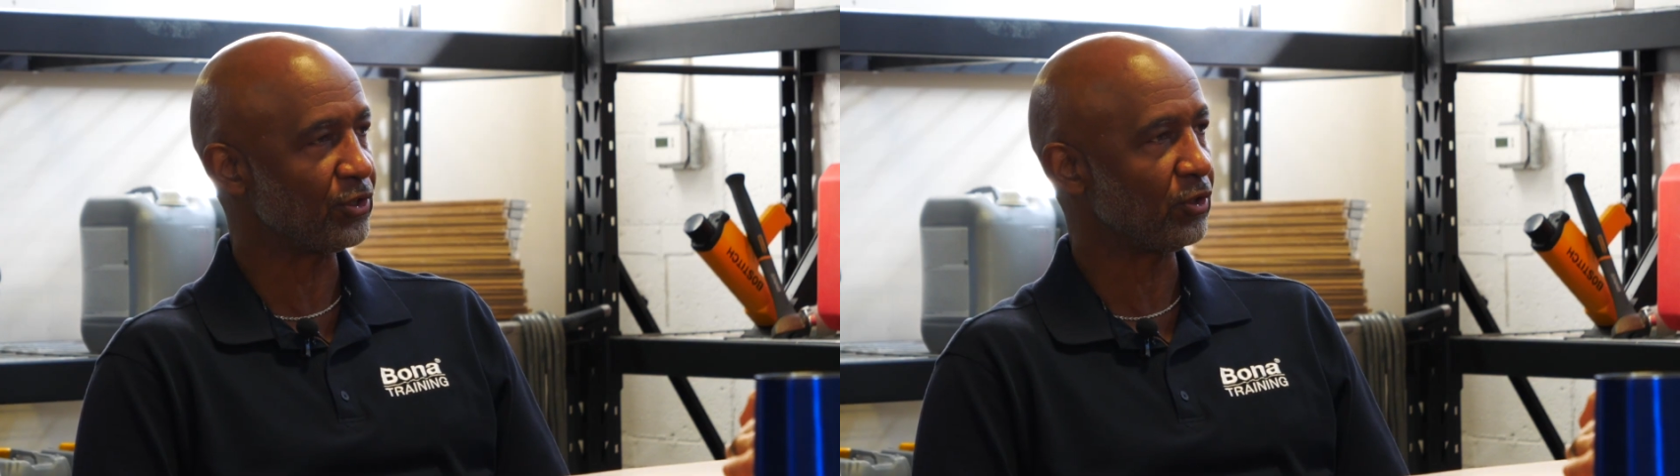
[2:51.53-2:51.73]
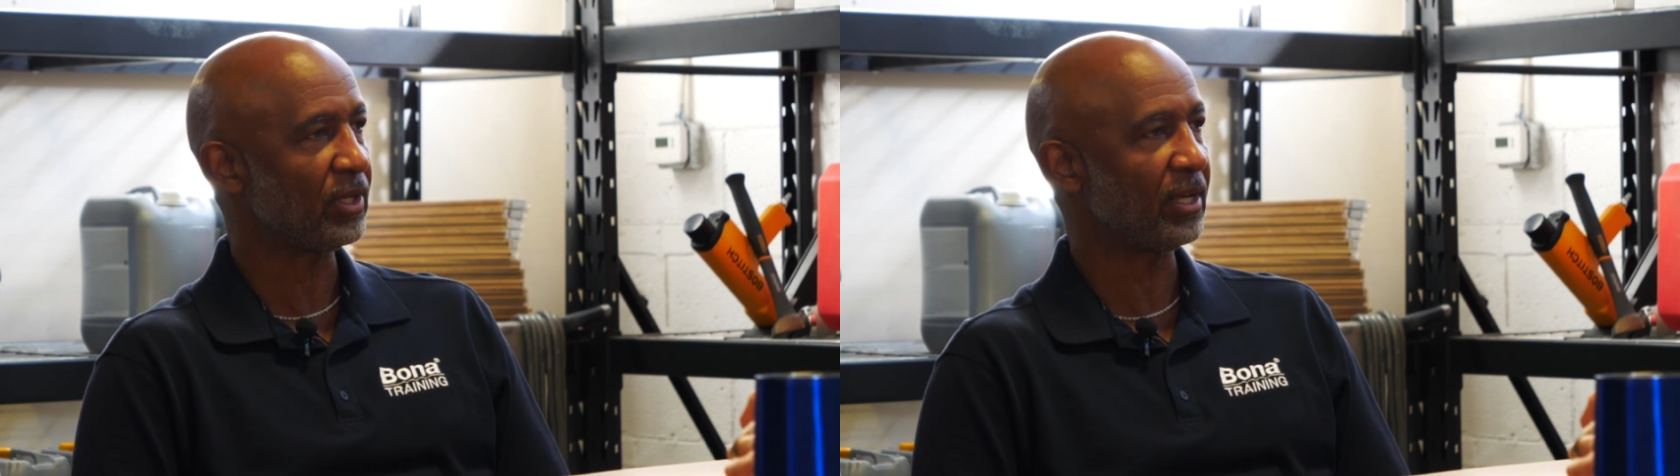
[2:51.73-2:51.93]

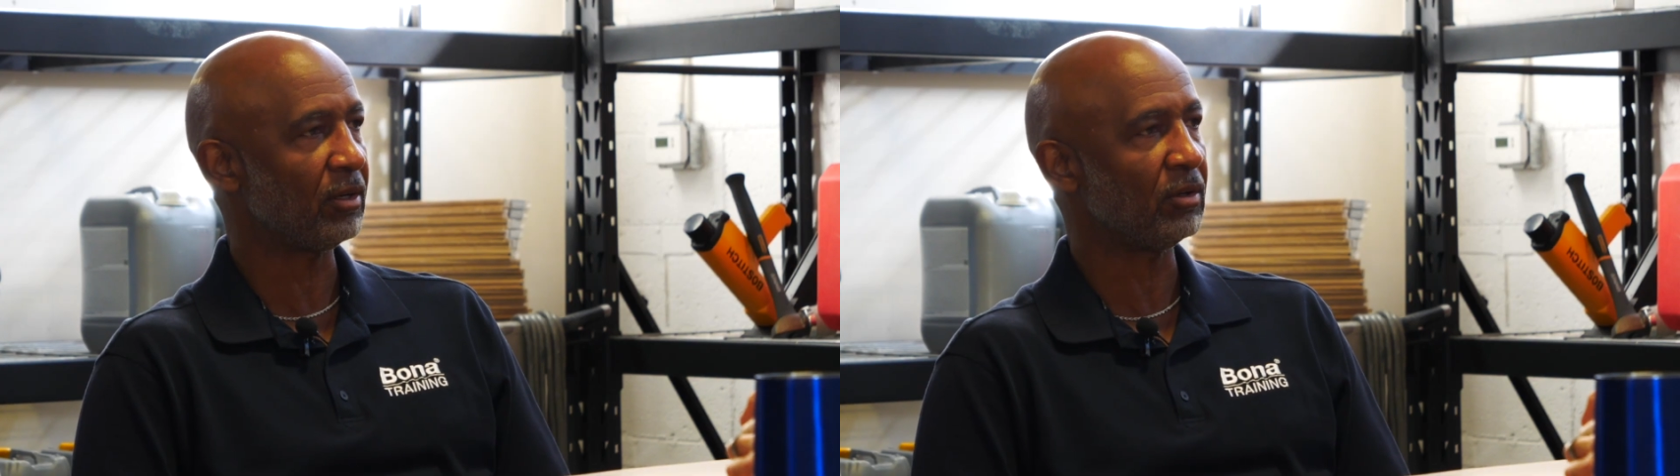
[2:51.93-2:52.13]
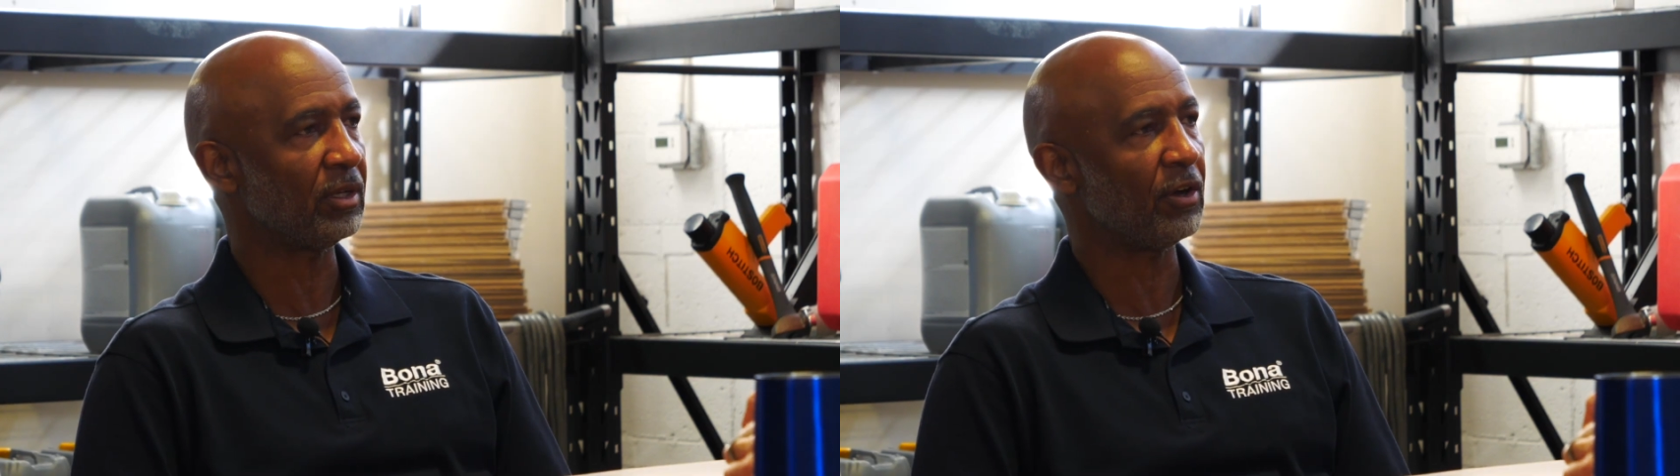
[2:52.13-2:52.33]
so not
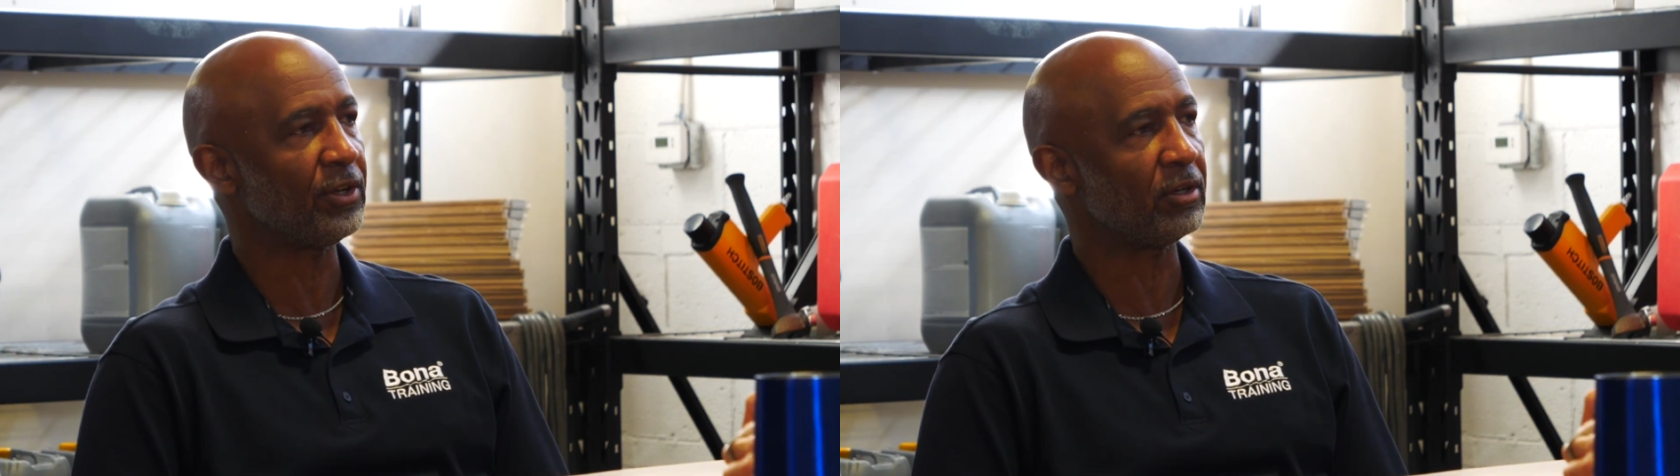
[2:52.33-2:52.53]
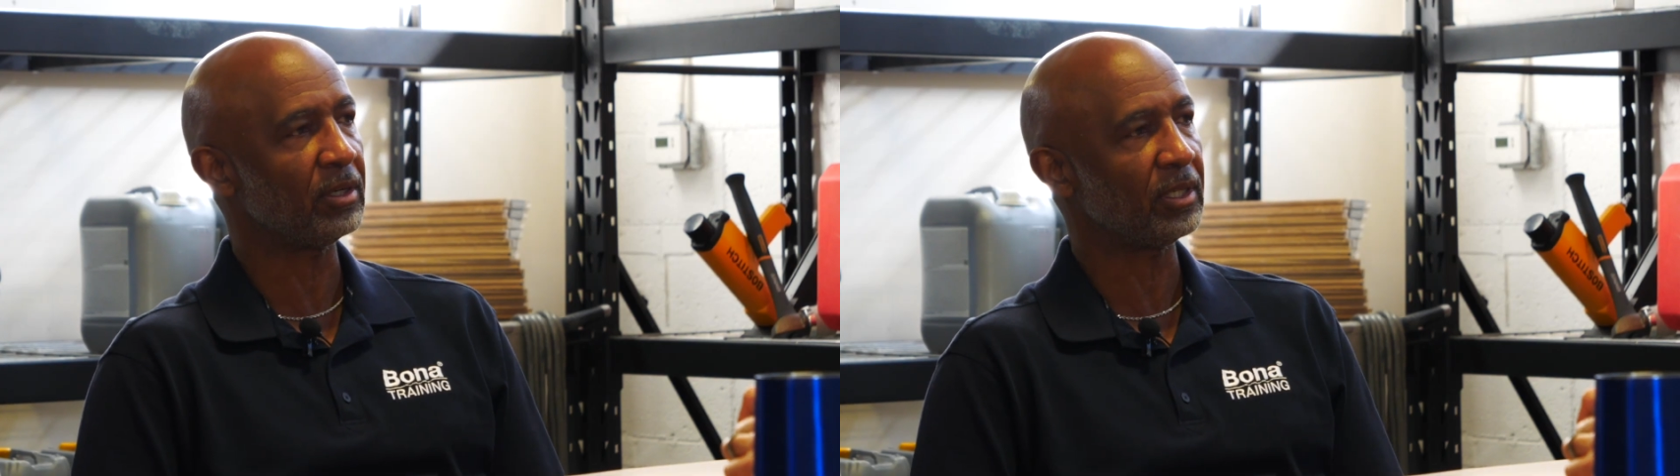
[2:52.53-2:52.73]
only are
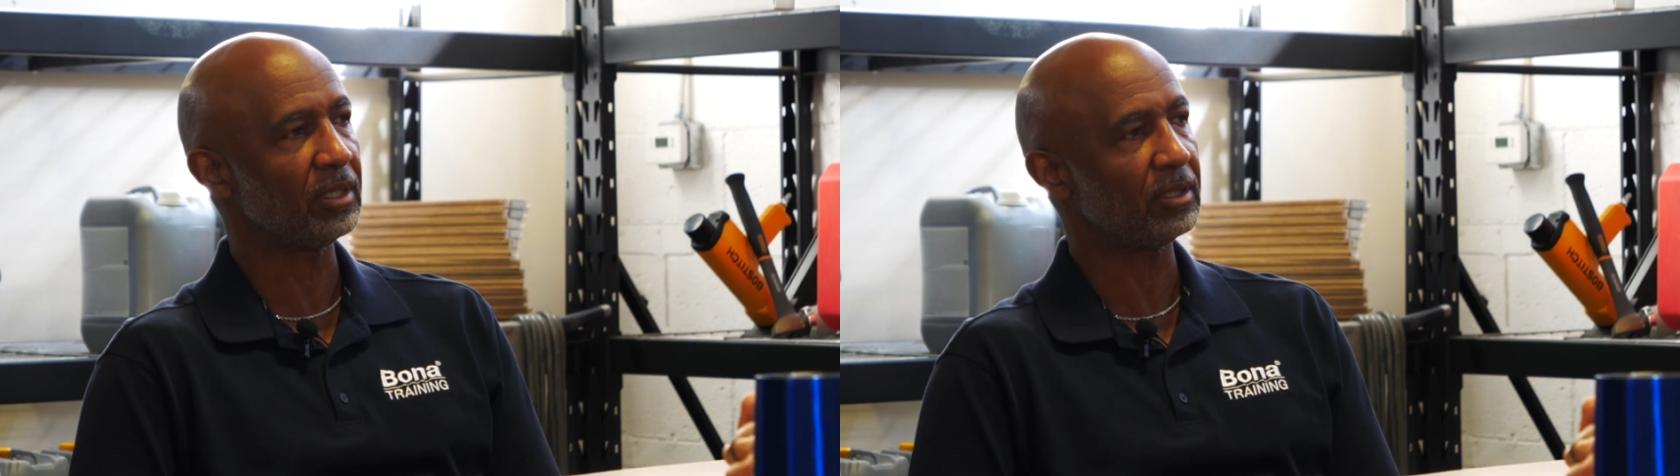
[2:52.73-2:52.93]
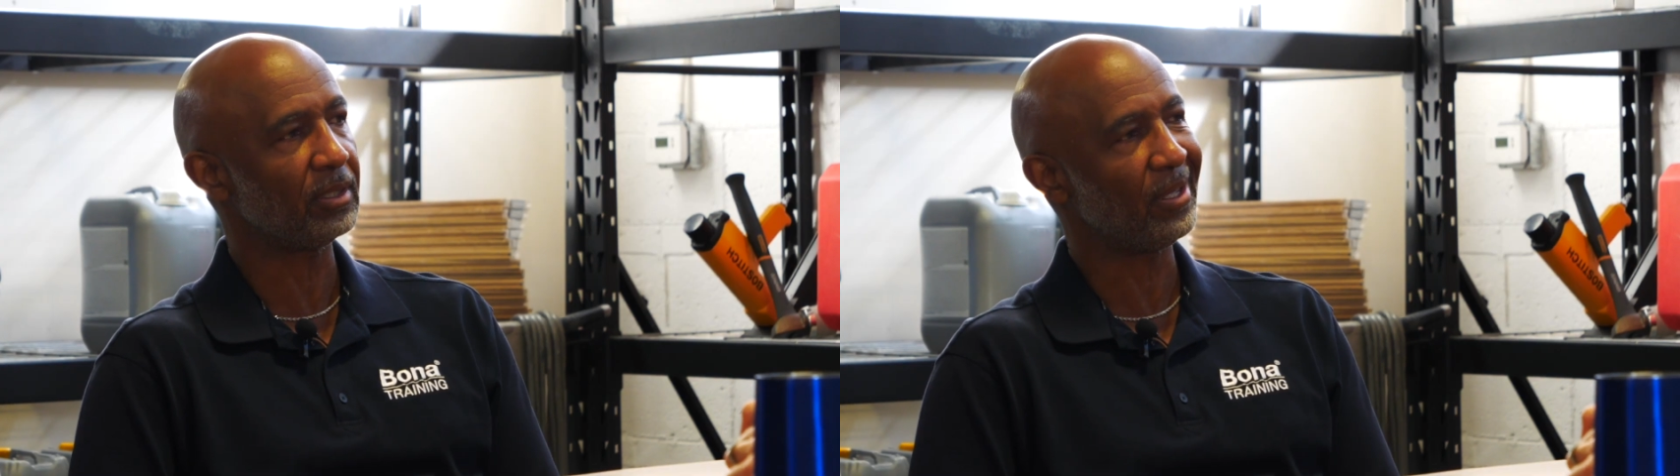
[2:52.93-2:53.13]
you going to
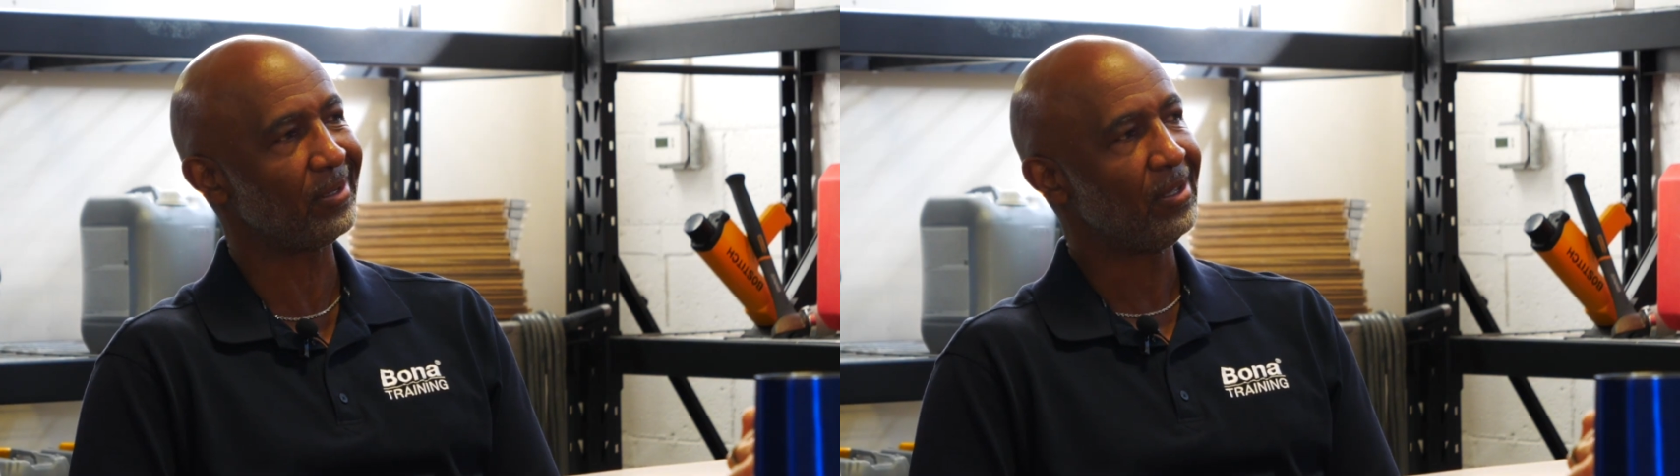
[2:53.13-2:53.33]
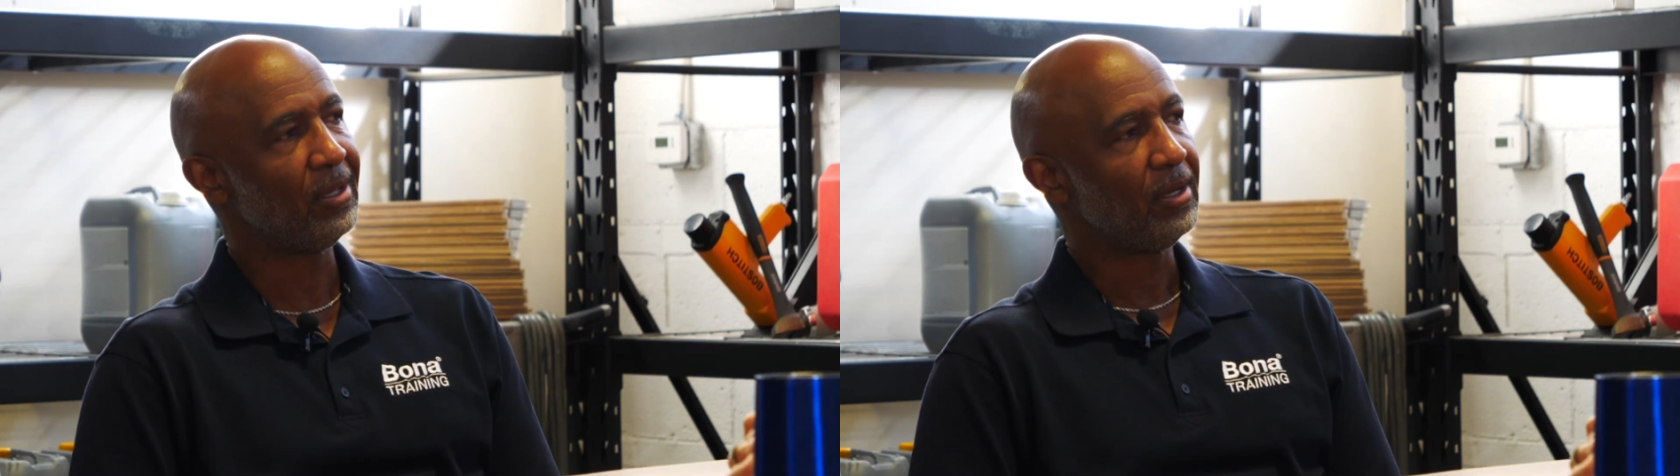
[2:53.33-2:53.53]
get that